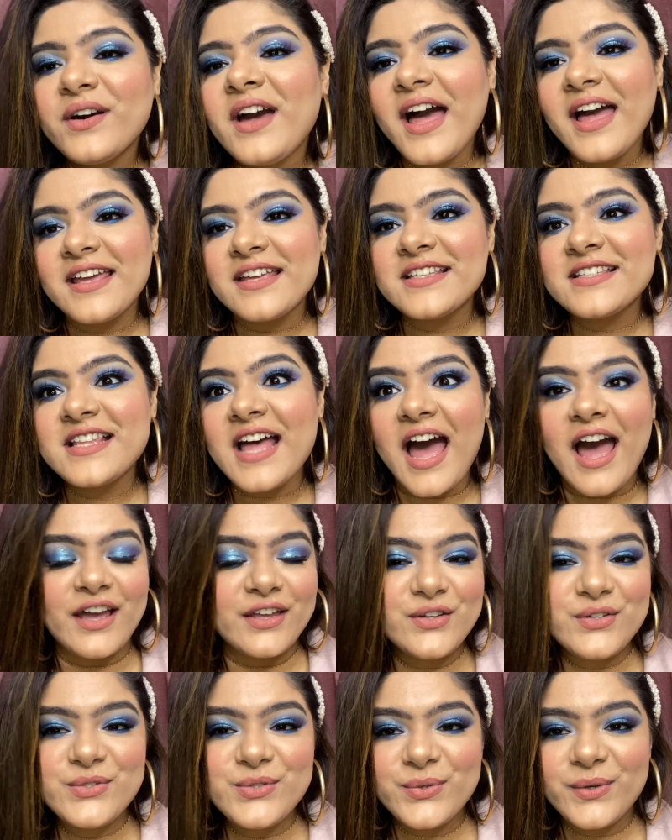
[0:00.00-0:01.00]
guys, are
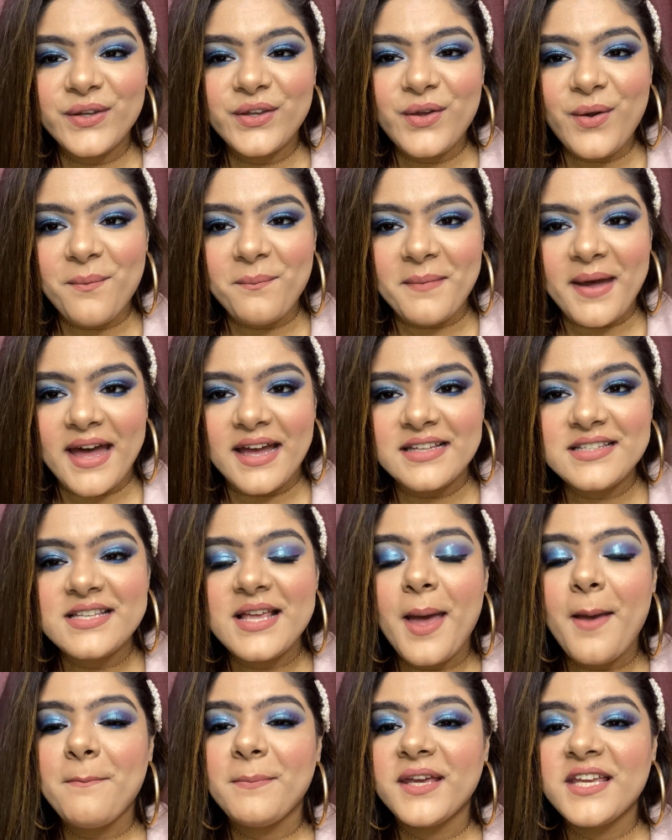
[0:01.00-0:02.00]
you doing your maths?
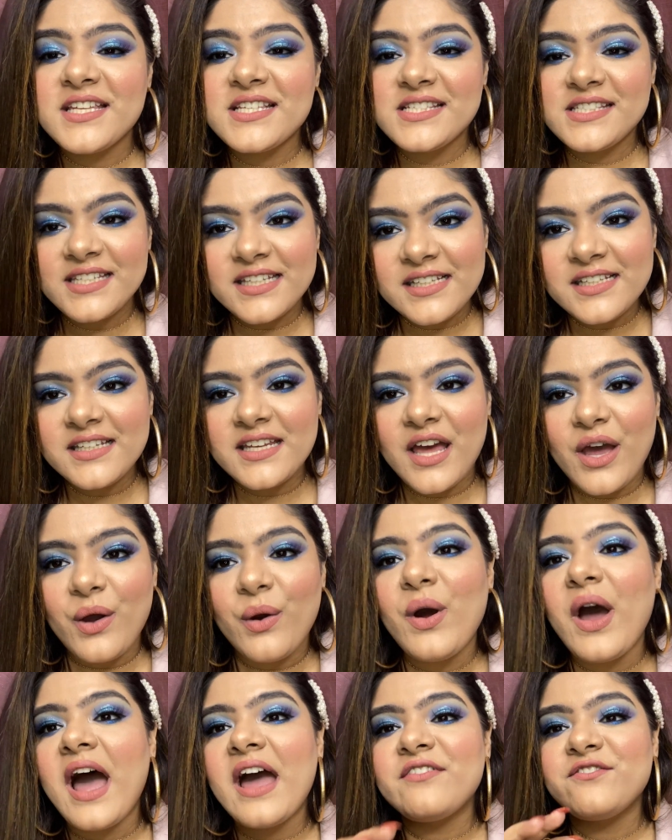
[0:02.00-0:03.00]
Because till
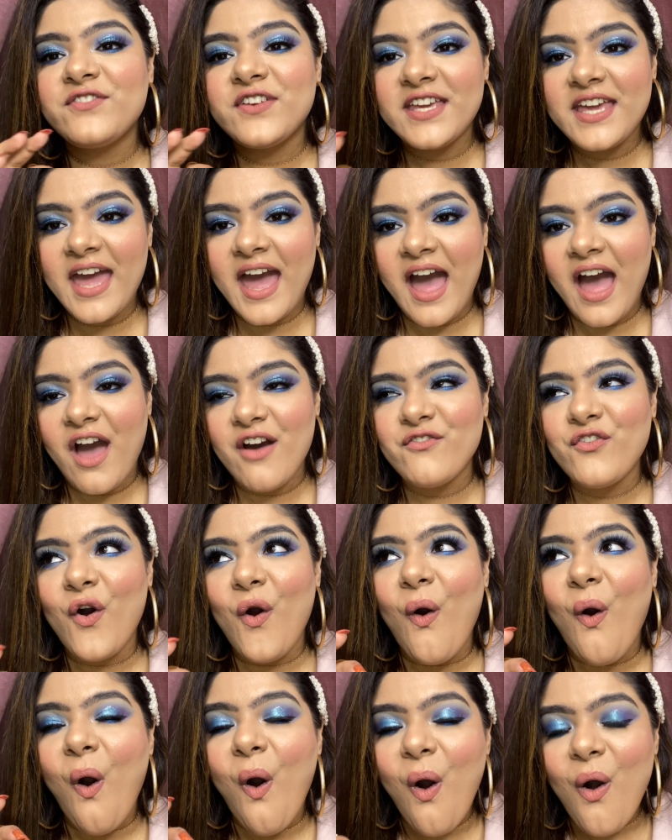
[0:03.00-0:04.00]
now we have
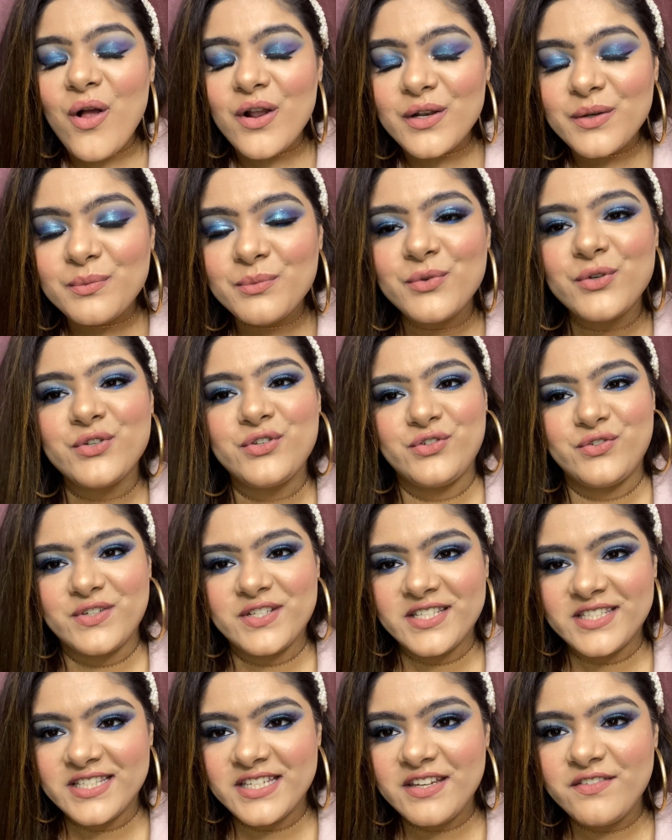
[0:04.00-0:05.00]
almost
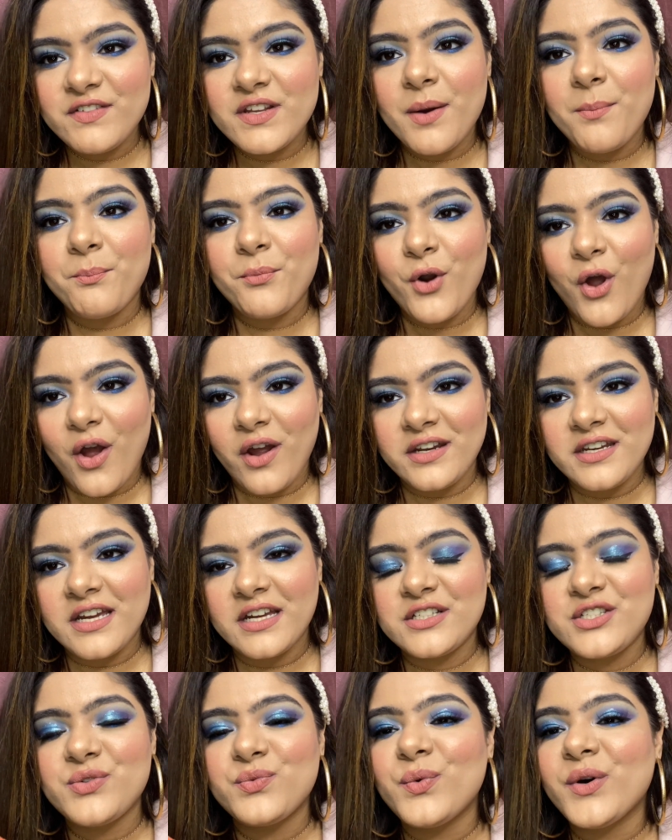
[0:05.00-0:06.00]
received
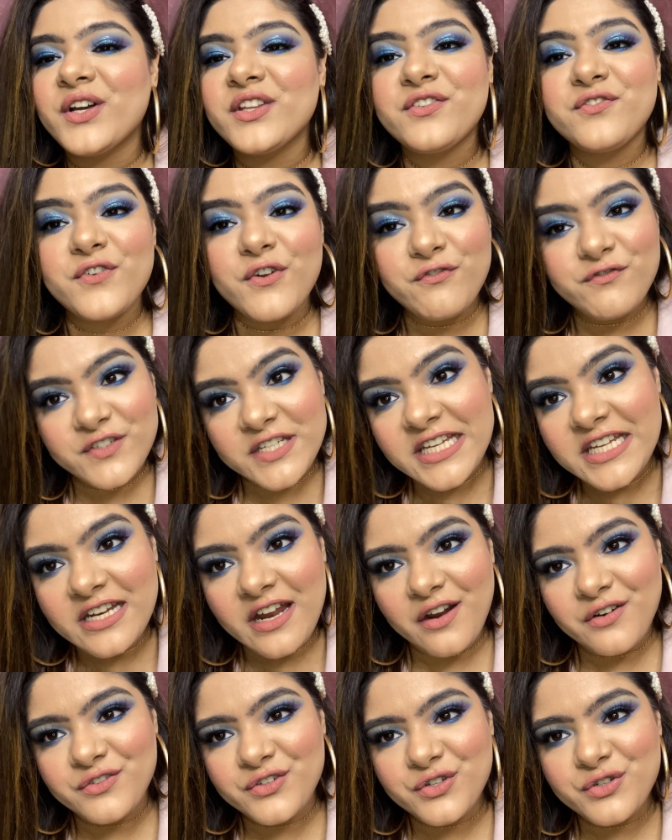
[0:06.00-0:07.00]
products worth
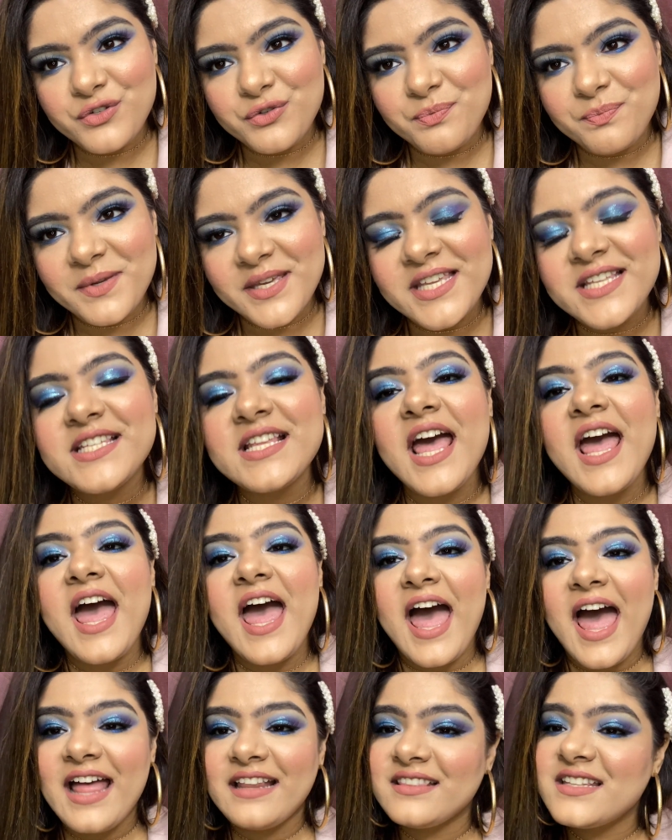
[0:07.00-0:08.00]
1500 rupees
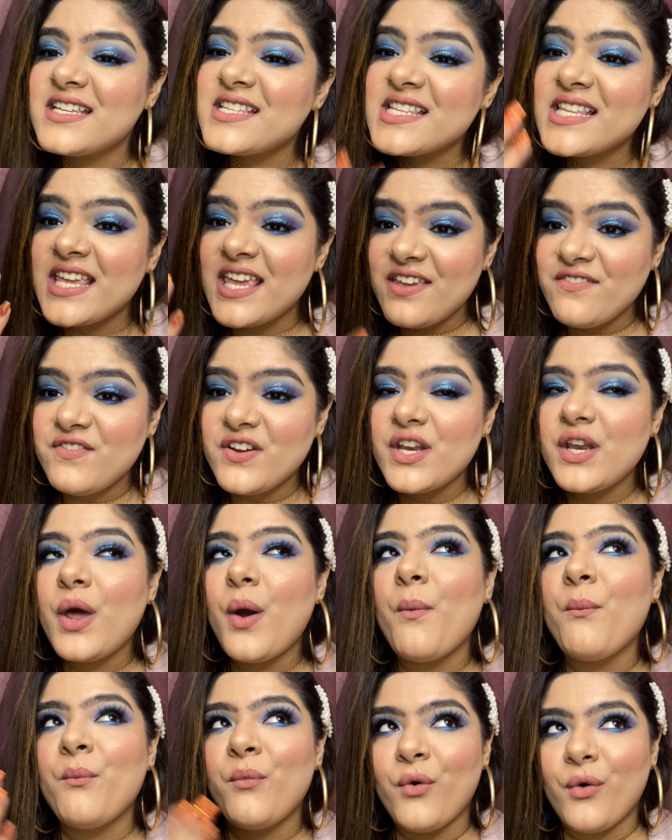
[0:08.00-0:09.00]
and there's even
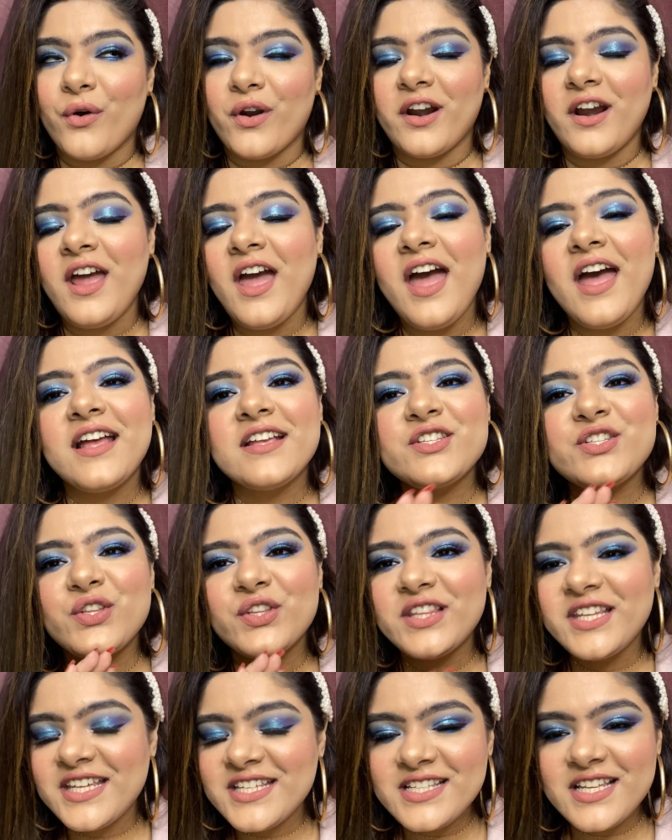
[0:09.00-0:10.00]
more. So
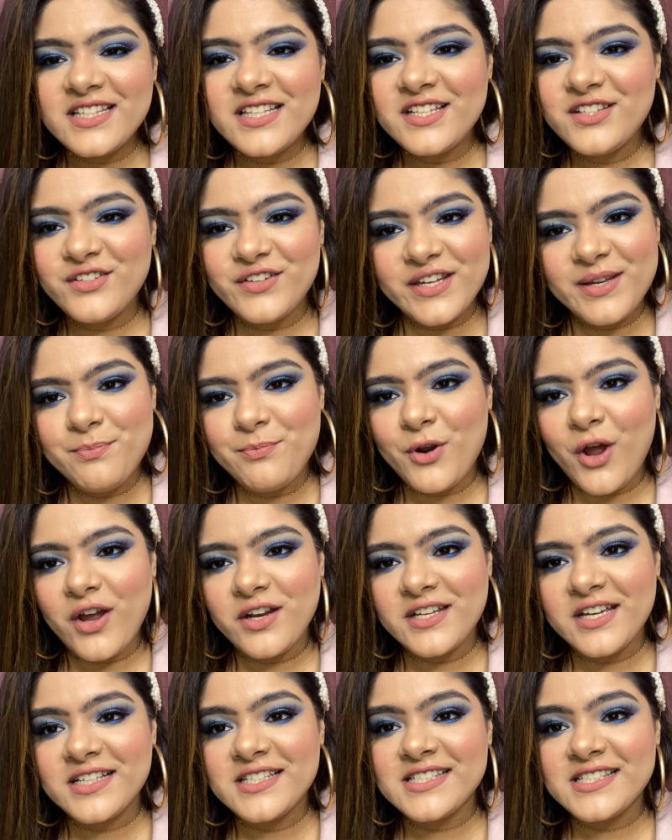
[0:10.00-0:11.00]
these are the 3
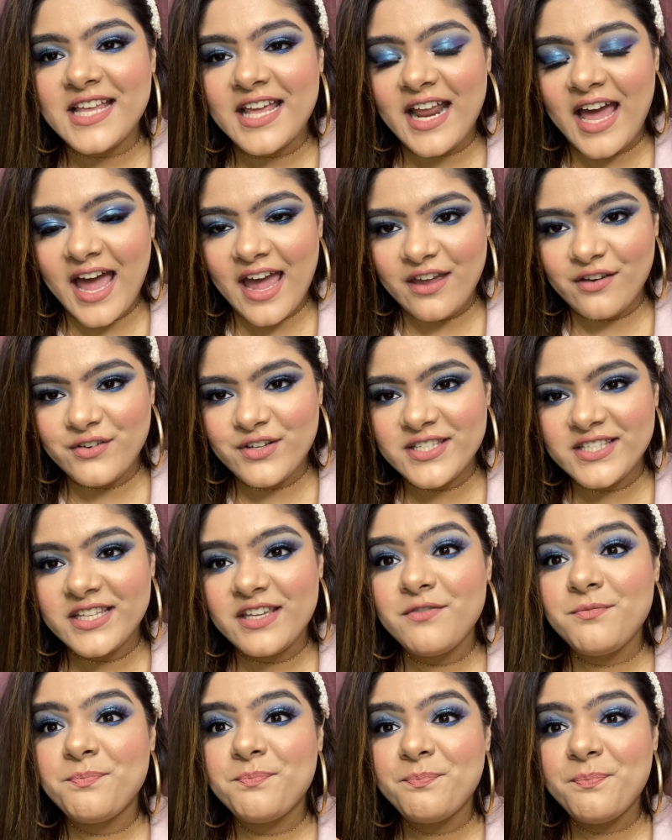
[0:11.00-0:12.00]
products that I
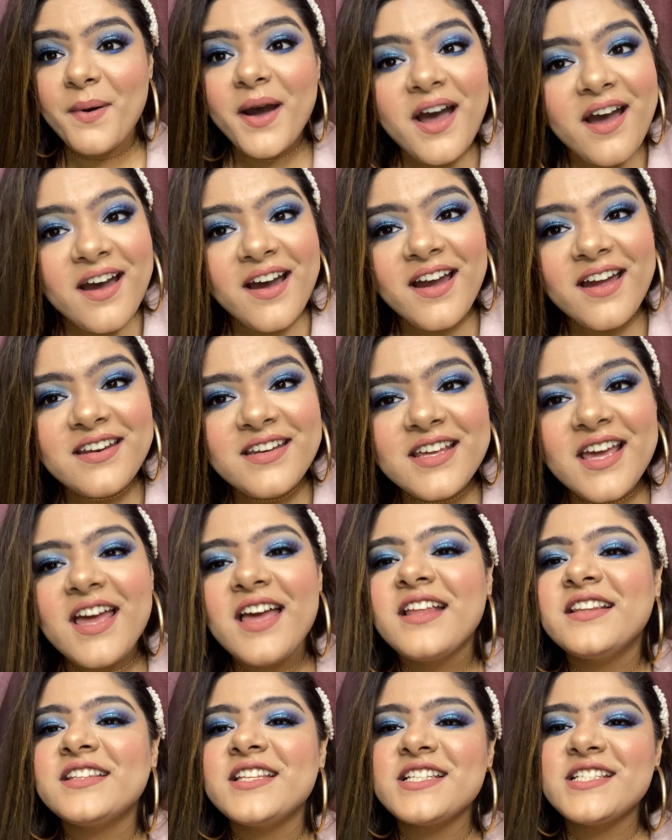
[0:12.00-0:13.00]
received, but
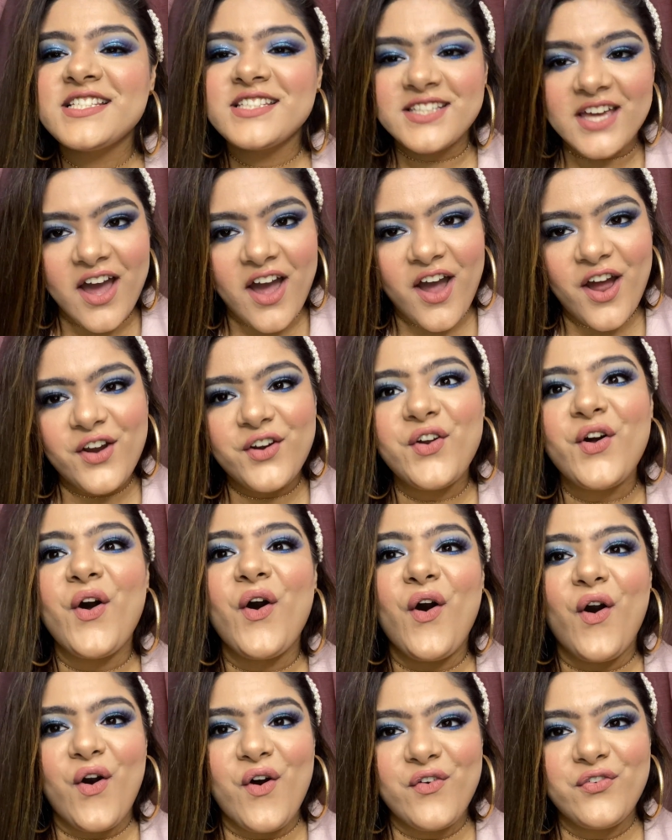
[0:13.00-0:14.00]
the star
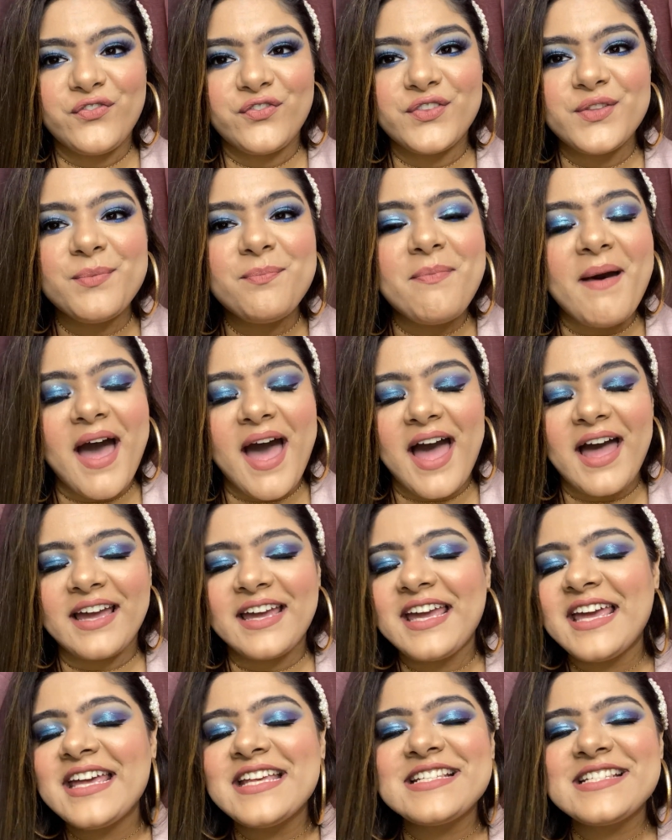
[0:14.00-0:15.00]
of the
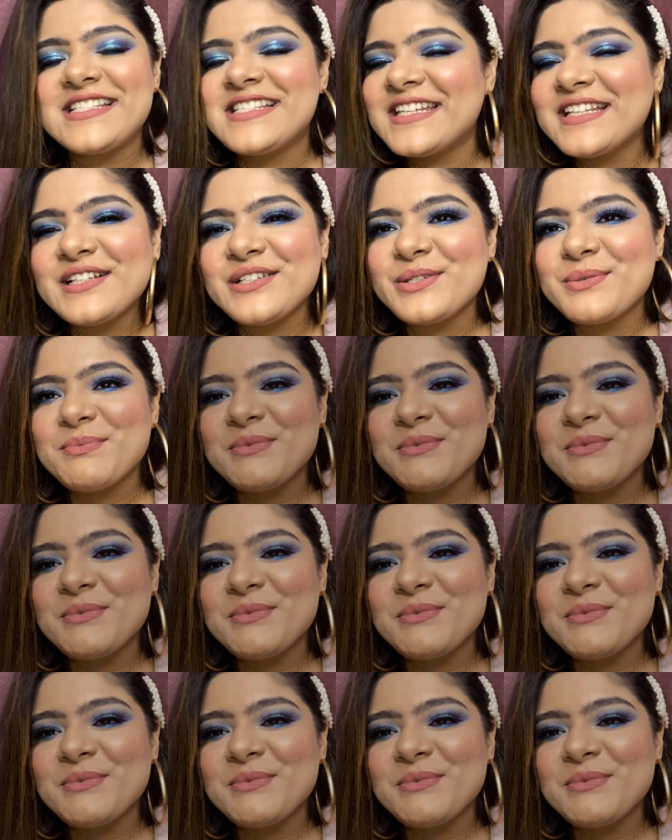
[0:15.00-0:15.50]
bag is still to